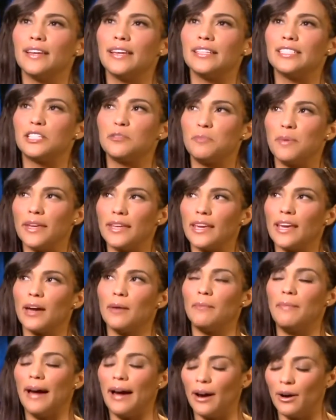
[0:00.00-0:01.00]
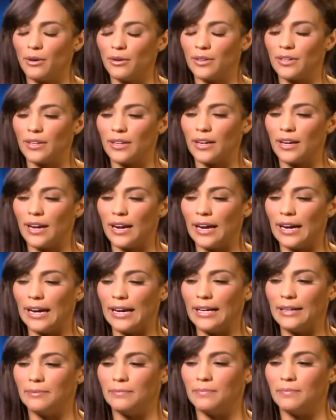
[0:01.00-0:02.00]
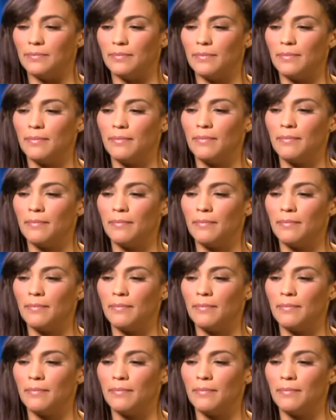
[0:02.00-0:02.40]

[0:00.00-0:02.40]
is speaking about. Um,